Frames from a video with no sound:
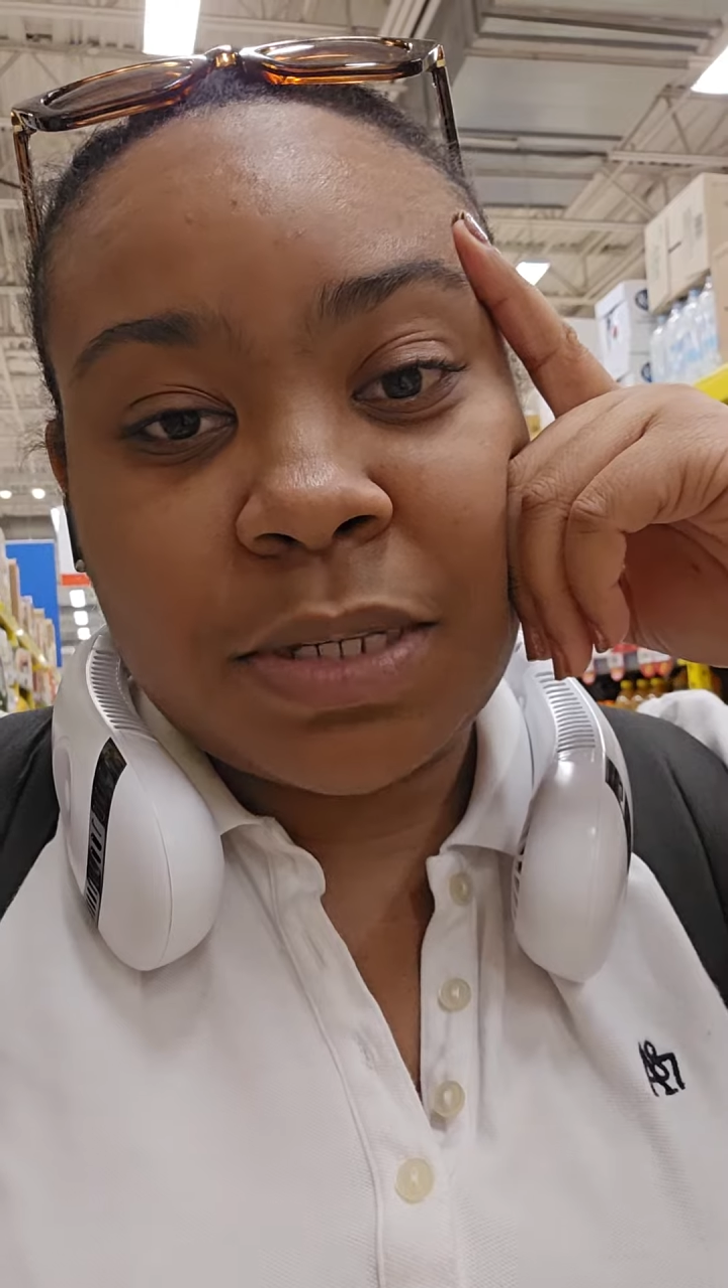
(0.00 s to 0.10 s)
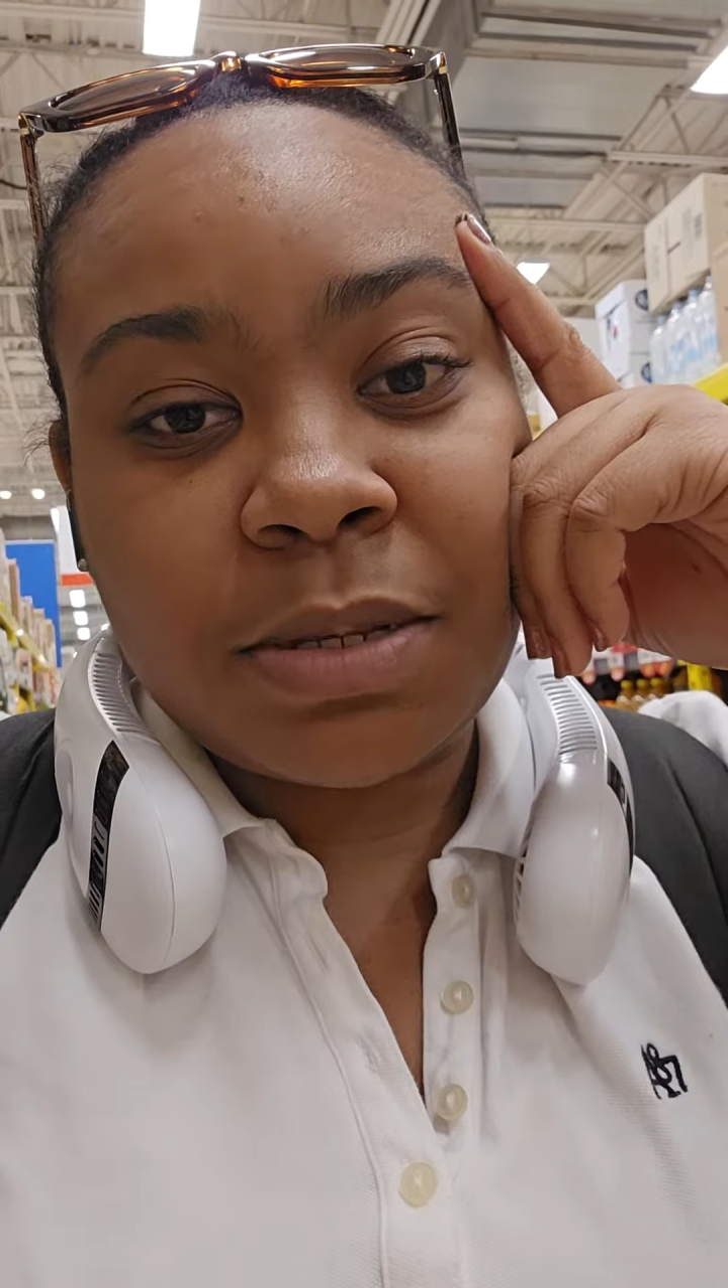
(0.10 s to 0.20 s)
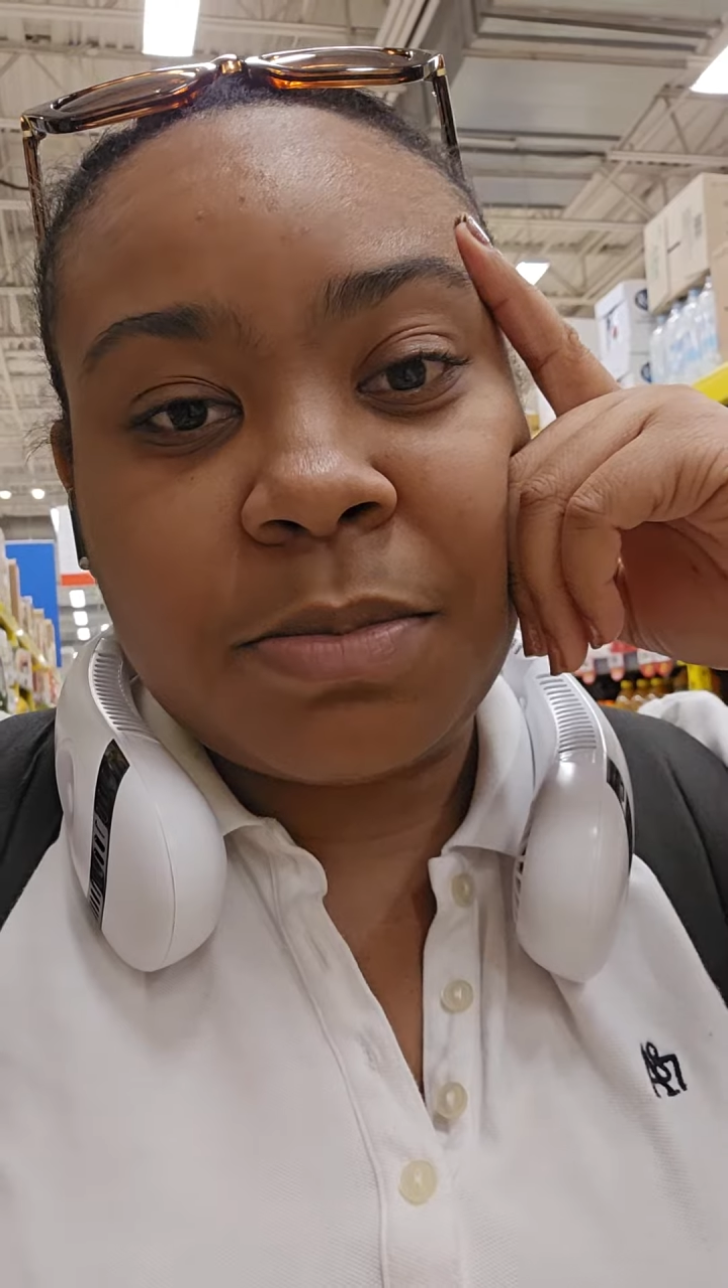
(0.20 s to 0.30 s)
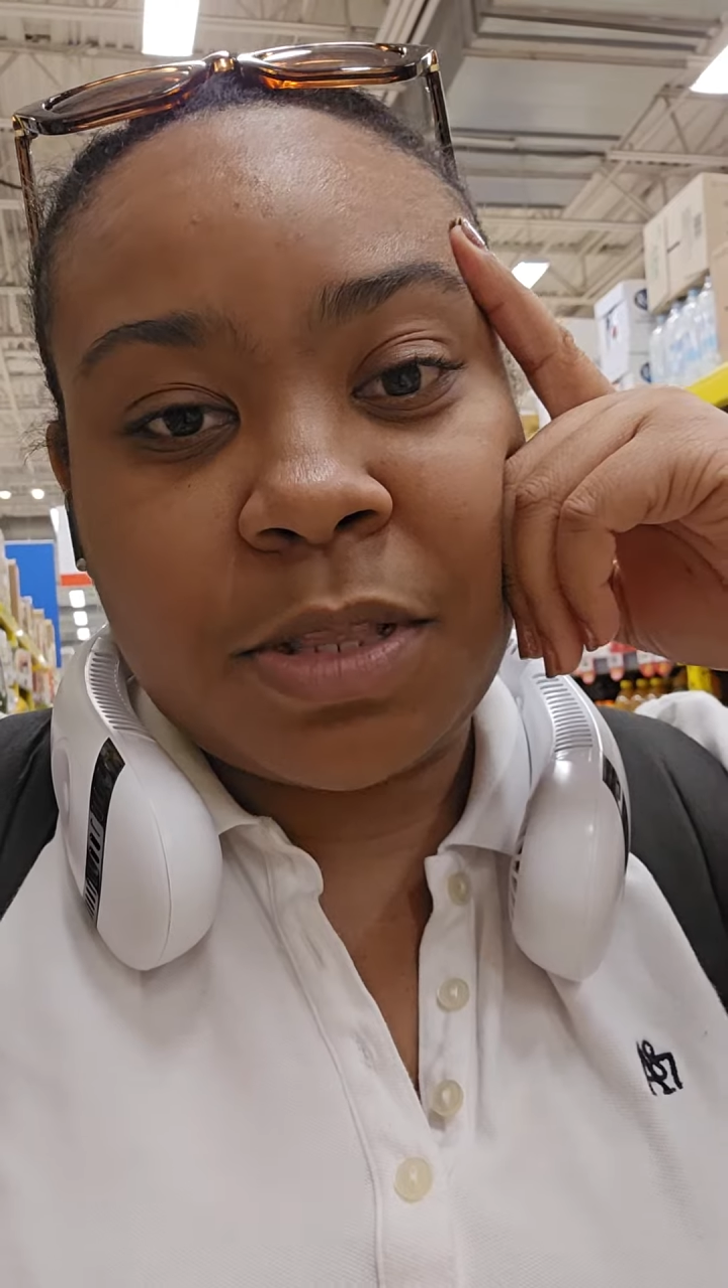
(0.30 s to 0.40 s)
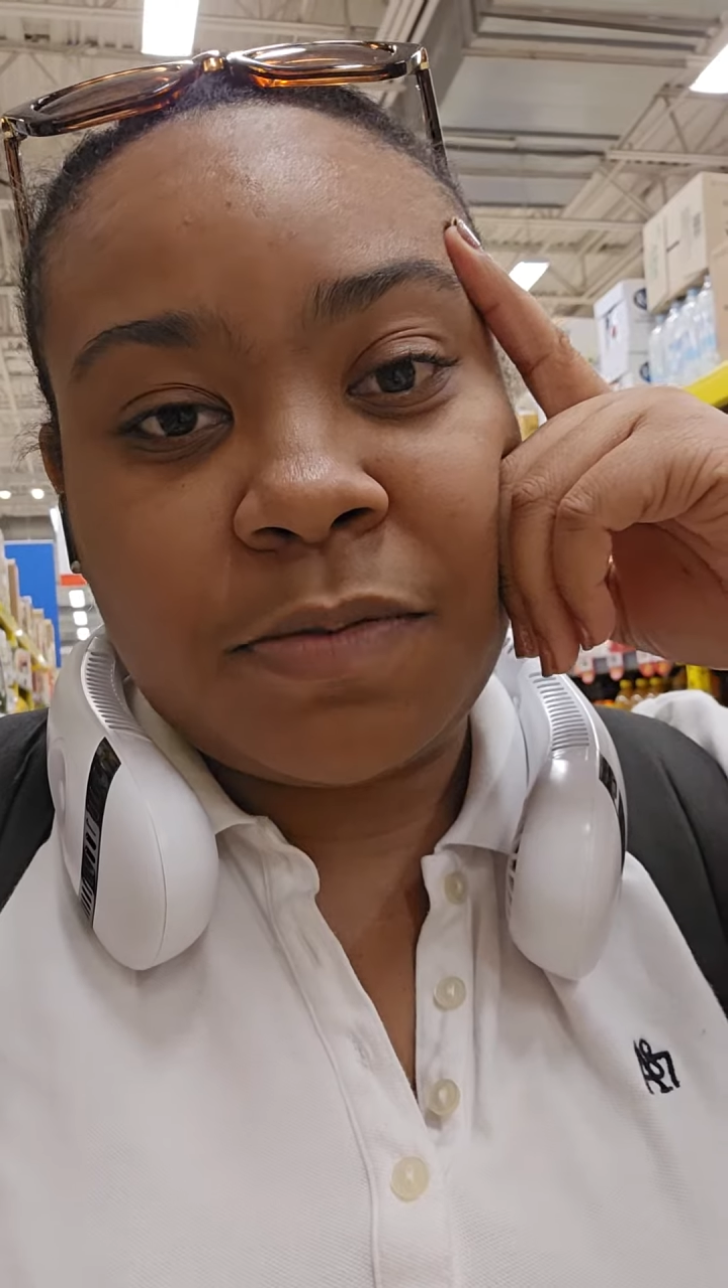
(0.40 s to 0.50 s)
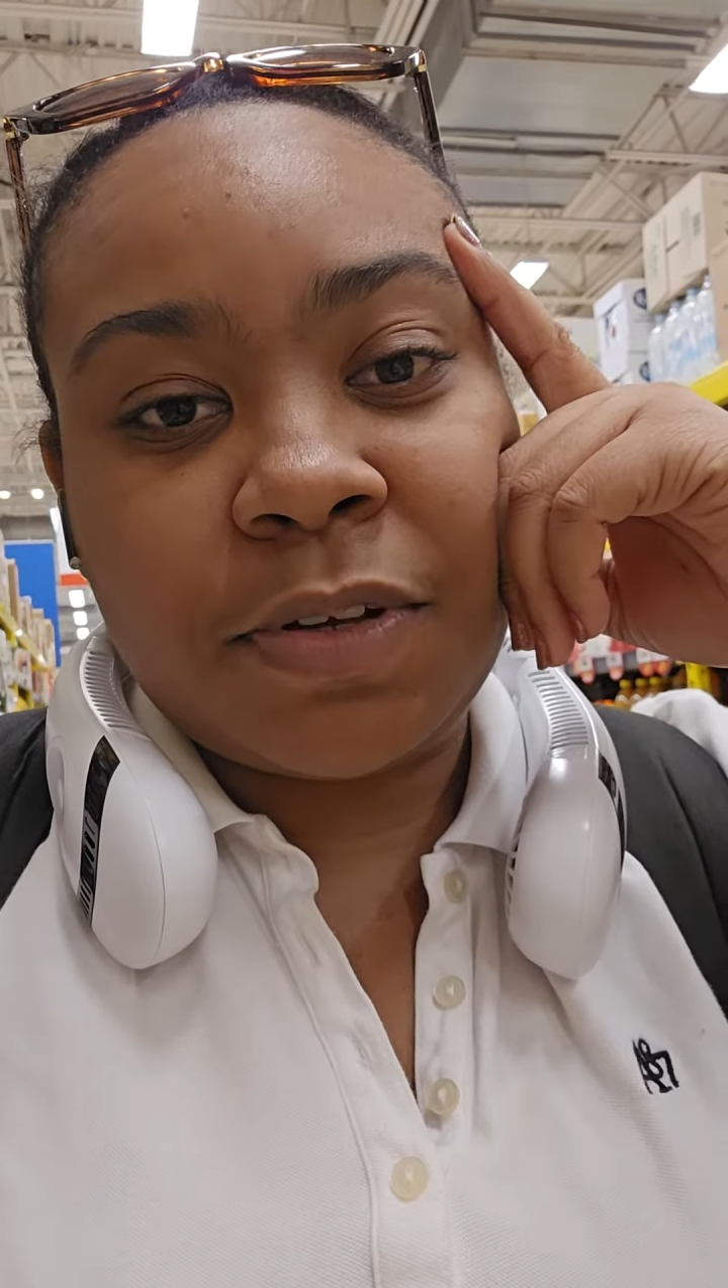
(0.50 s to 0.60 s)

was the month